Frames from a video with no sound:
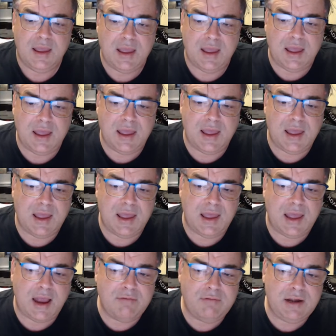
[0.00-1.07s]

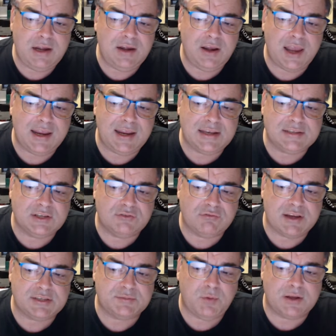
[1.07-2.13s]
I really like it as a
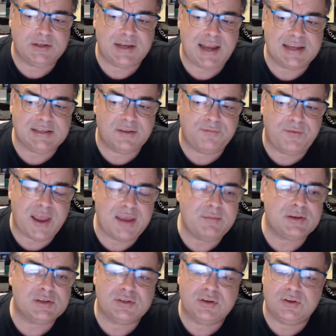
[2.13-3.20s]
dress watch. It has the
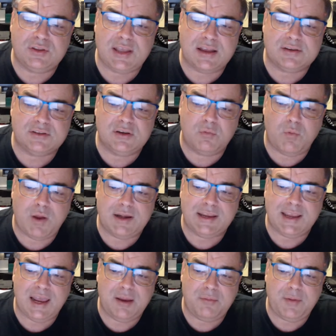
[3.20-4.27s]
famous 2001
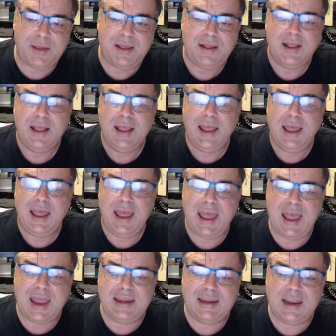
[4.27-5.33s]
caliber
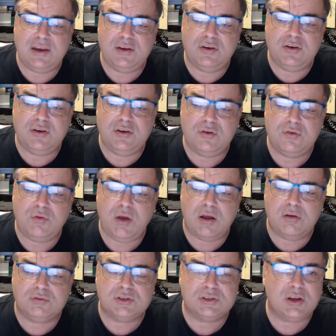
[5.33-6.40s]
and a new
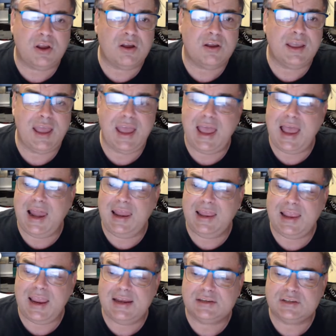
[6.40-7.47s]
old stock
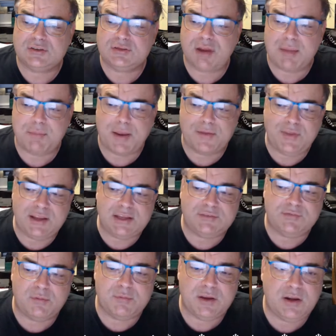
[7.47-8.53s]
alligator strap. I think
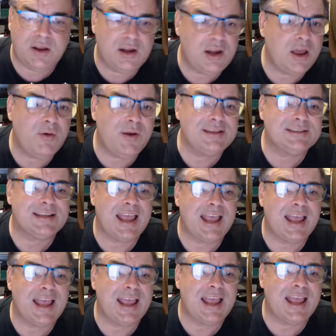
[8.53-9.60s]
it's from the, no, I'd say
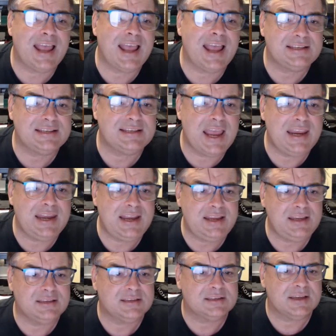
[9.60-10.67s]
80s. That's
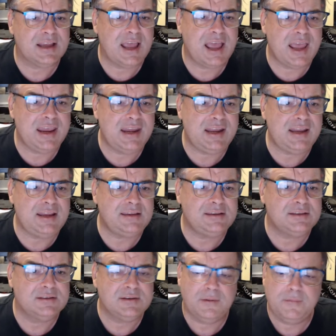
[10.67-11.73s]
80s?
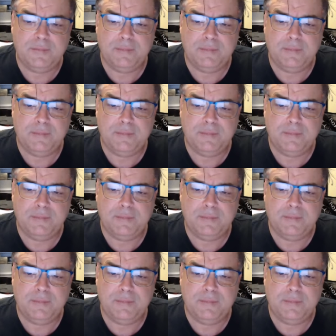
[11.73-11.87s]
80s?